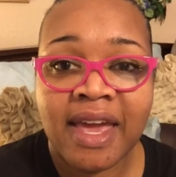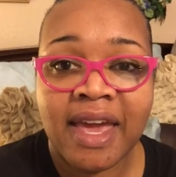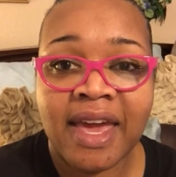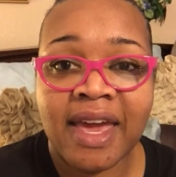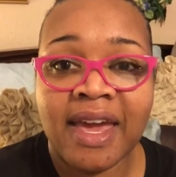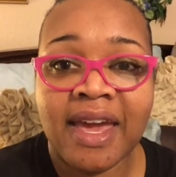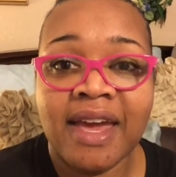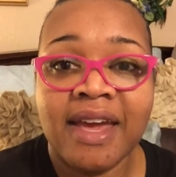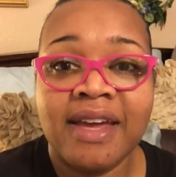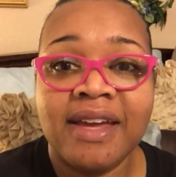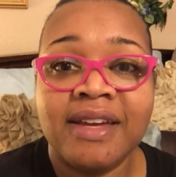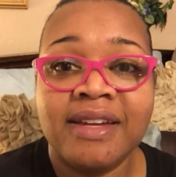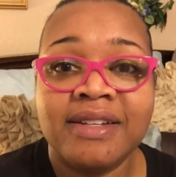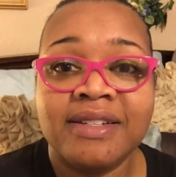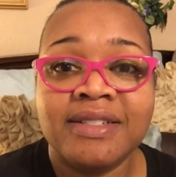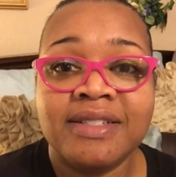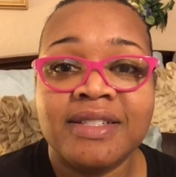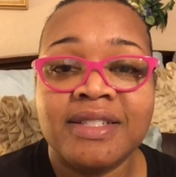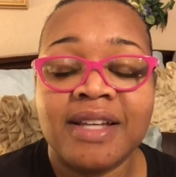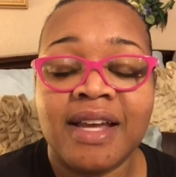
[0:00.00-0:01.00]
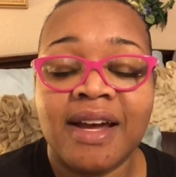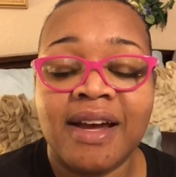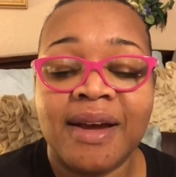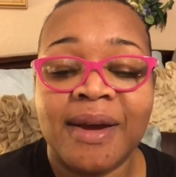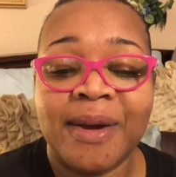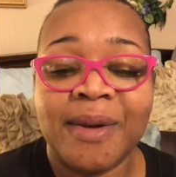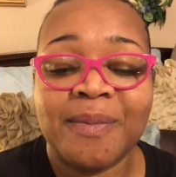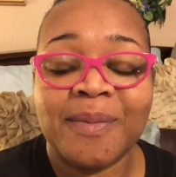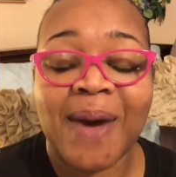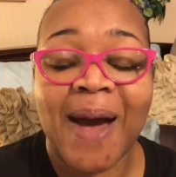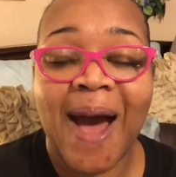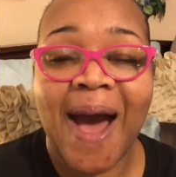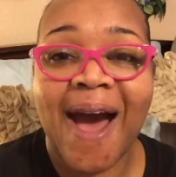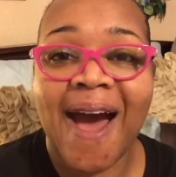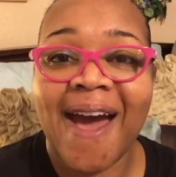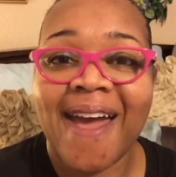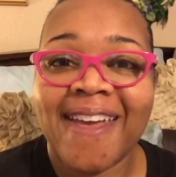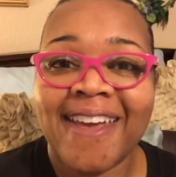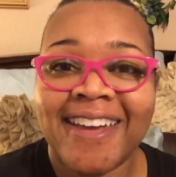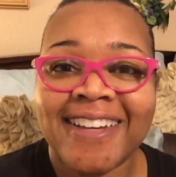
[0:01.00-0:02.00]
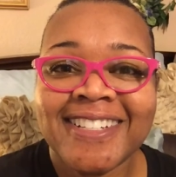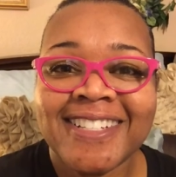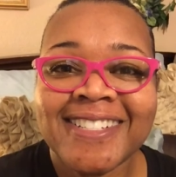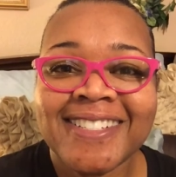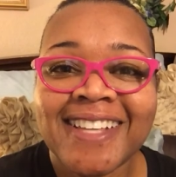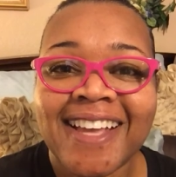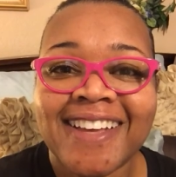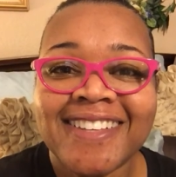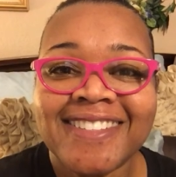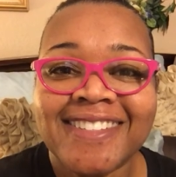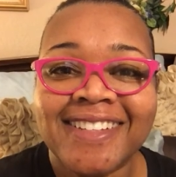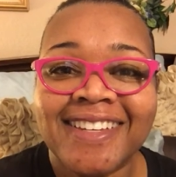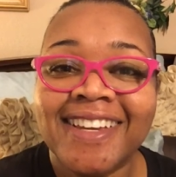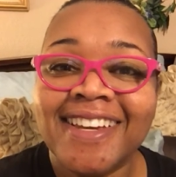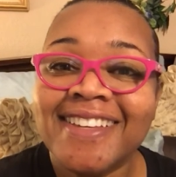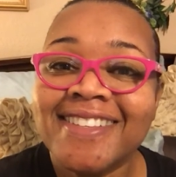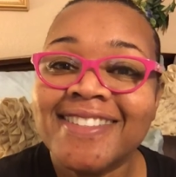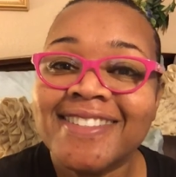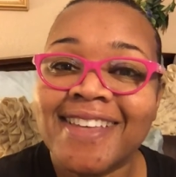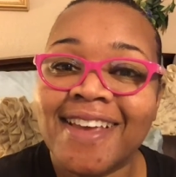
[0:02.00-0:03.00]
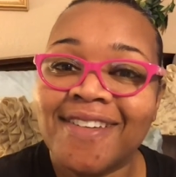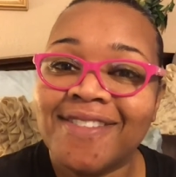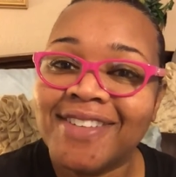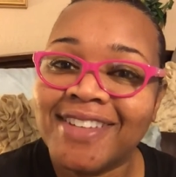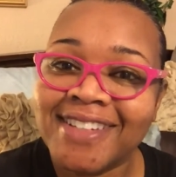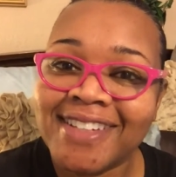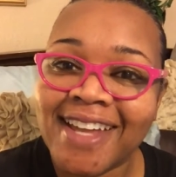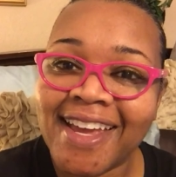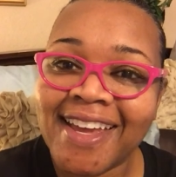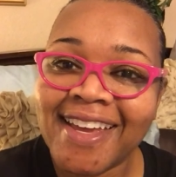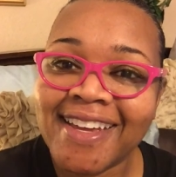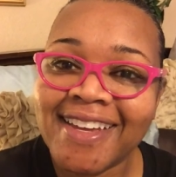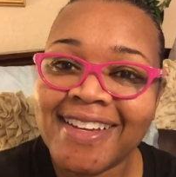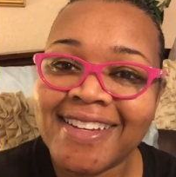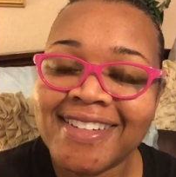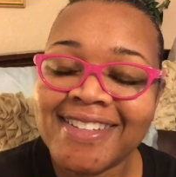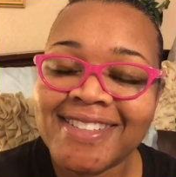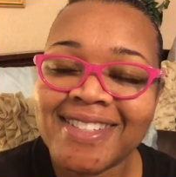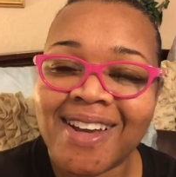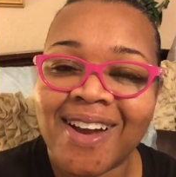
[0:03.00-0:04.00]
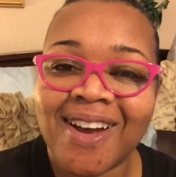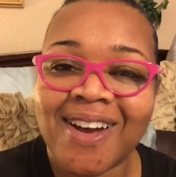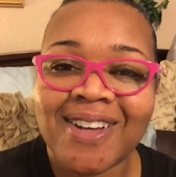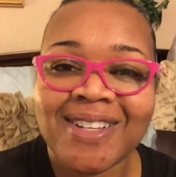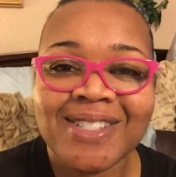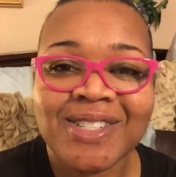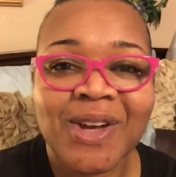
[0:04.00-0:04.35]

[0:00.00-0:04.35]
And I exercised again 7 days, y'all.